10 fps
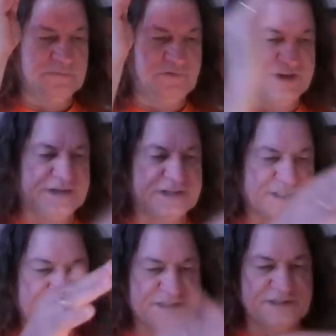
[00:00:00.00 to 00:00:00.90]

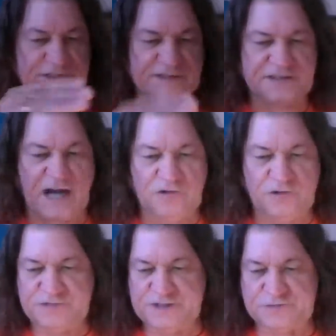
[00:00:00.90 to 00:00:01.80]
Venus is in the
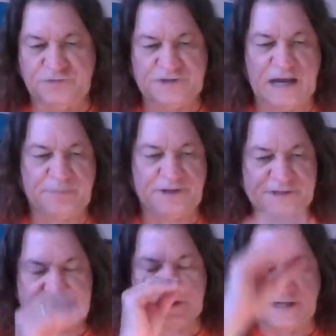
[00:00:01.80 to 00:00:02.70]
Talu, this will happen.
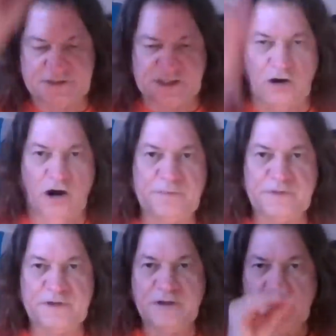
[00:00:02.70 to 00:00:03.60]
And so on
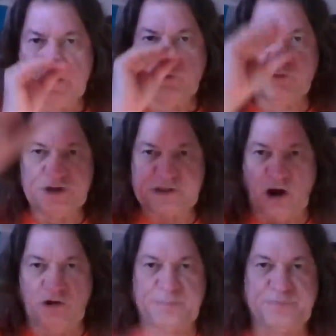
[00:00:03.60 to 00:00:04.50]
with
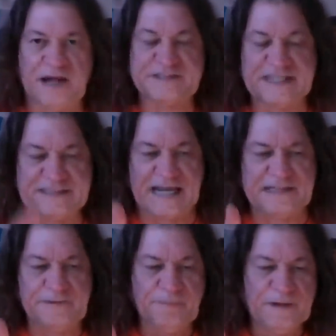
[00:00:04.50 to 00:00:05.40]
all the planets. And
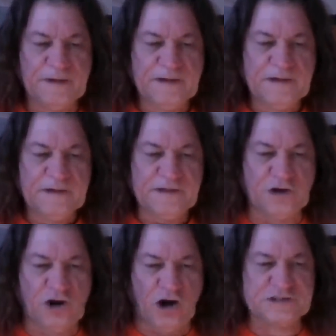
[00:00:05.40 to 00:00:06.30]
then
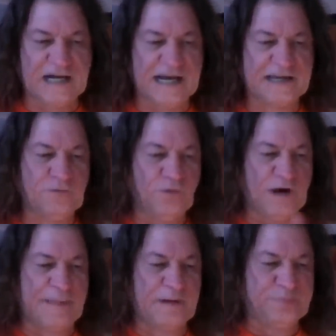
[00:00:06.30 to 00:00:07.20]
he goes like,
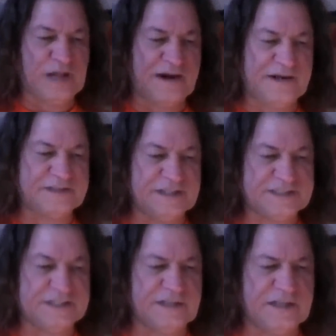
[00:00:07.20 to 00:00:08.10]
when a planet
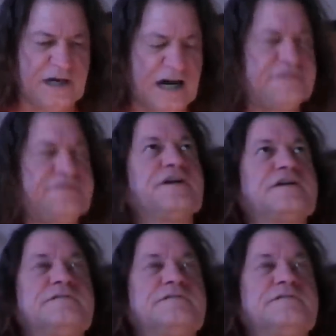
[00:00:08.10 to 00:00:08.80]
is in the, I think